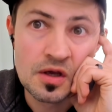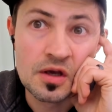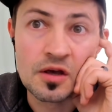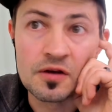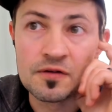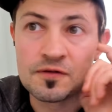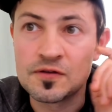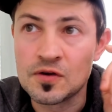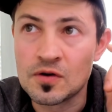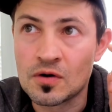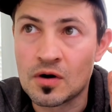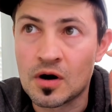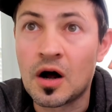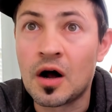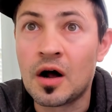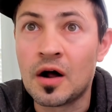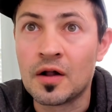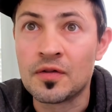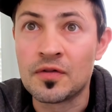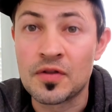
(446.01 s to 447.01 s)
If you're
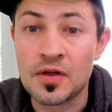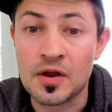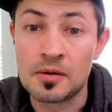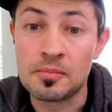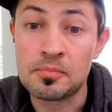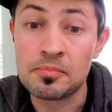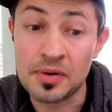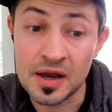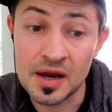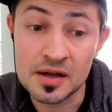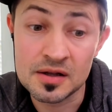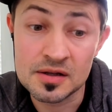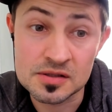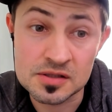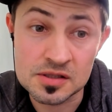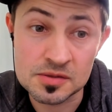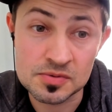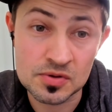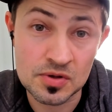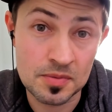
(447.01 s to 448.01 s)
on their paid
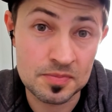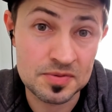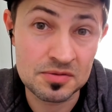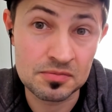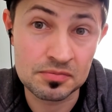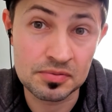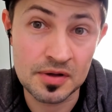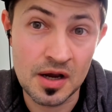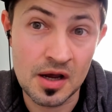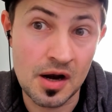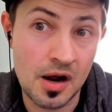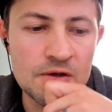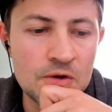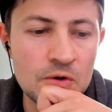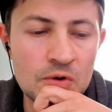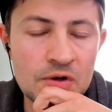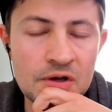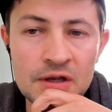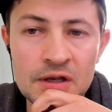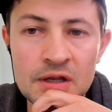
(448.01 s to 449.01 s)
subscription plan,
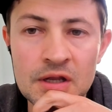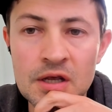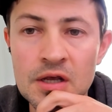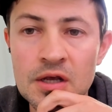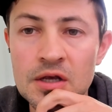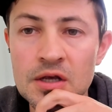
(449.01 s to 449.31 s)
you can